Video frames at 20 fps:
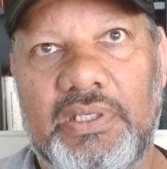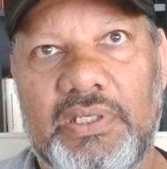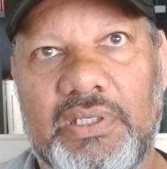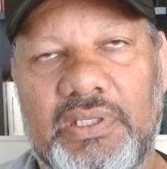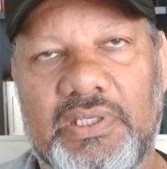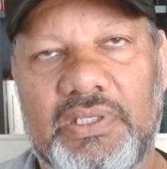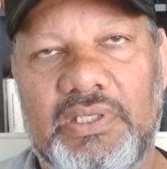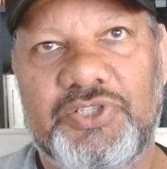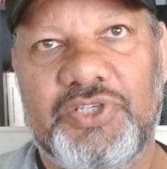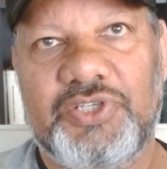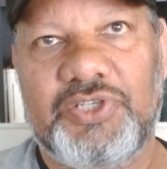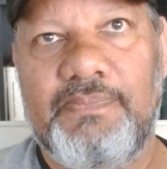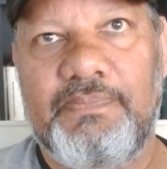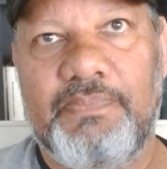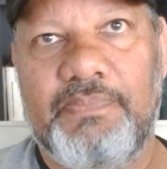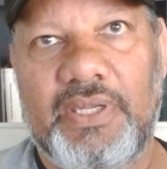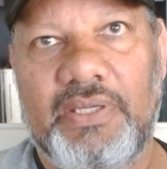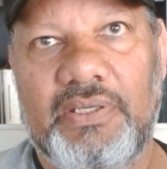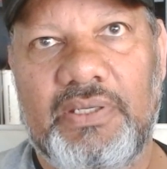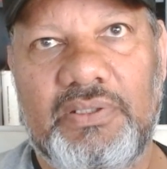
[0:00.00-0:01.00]

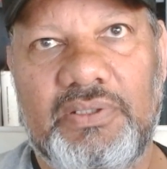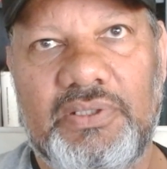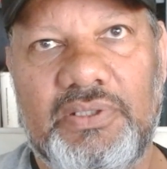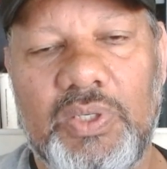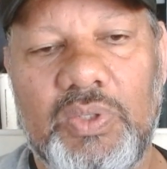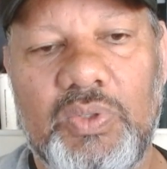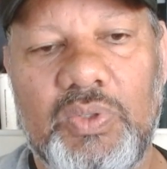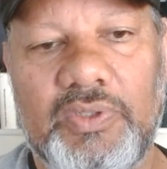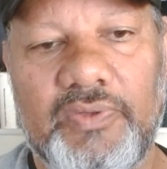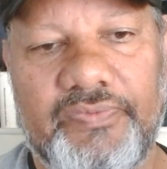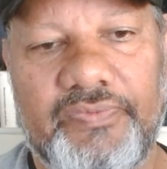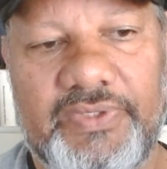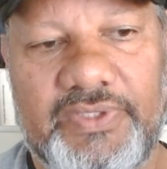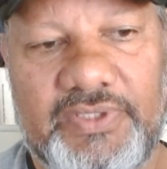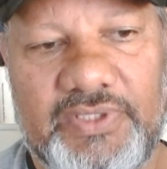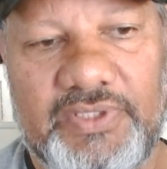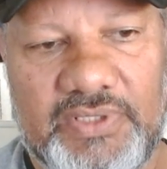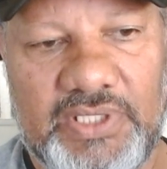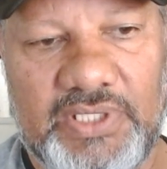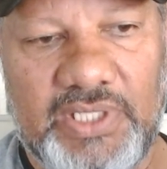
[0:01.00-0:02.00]
shape and the tone of
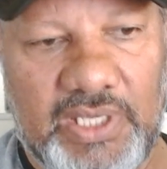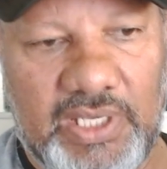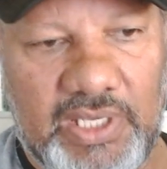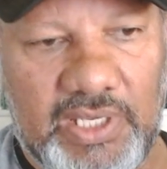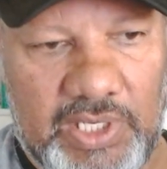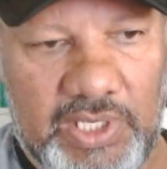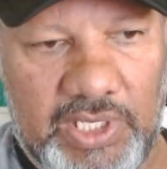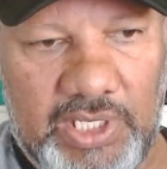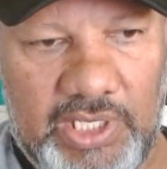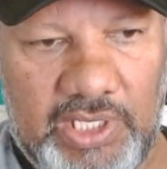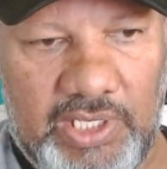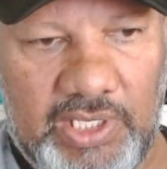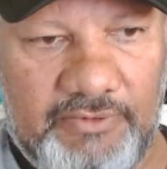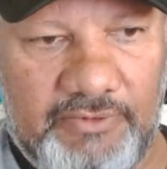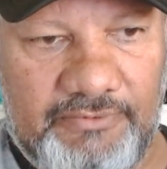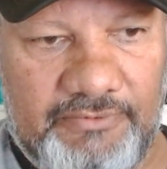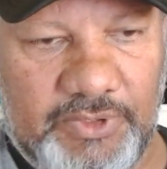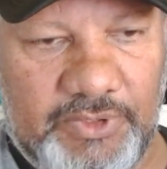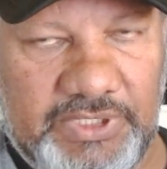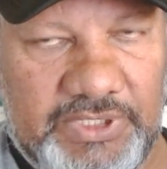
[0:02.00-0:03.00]
this
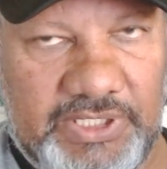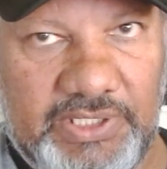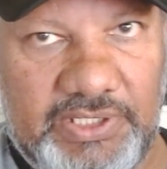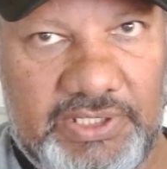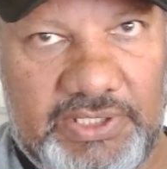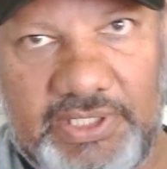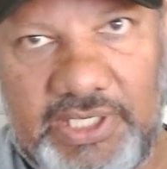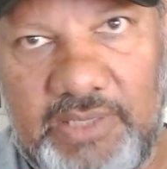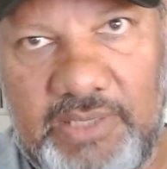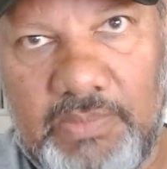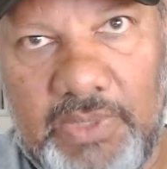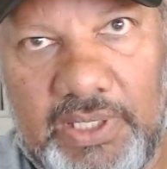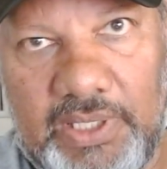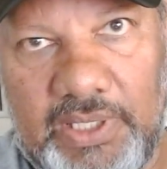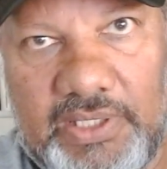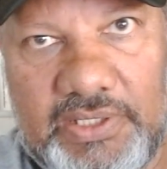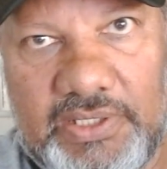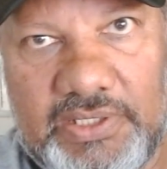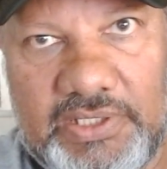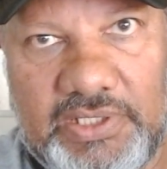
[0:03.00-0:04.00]
43
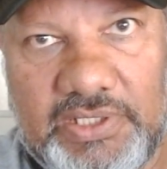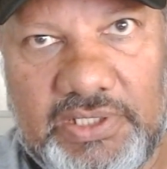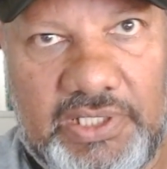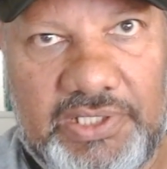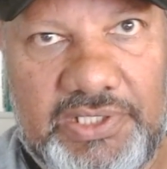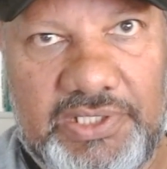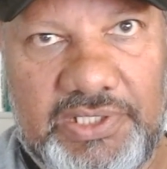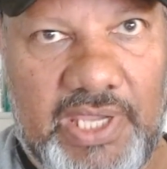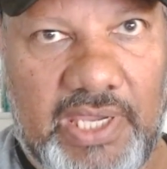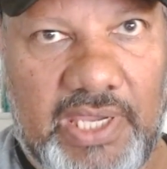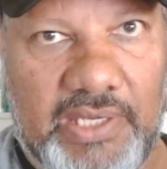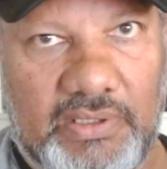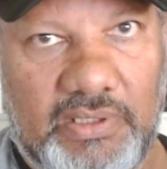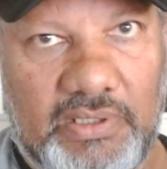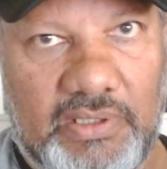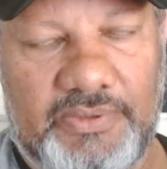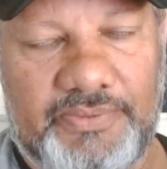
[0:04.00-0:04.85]
minutes recital.